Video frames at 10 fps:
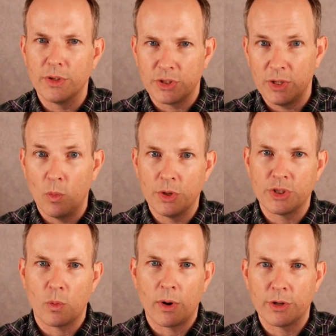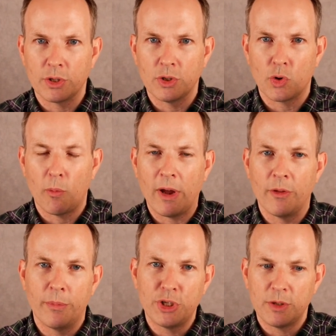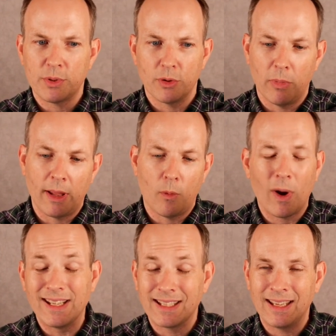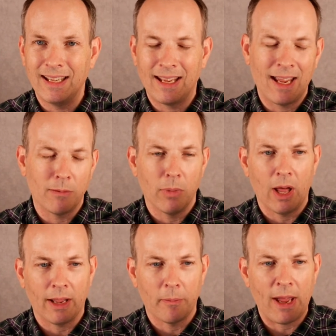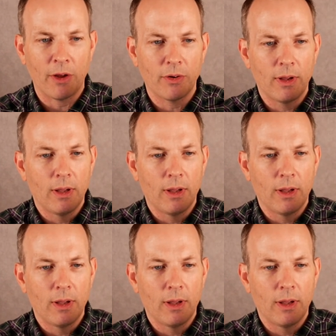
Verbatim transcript: The c one square is controlled by the bishop, so black, white's king can't block him out.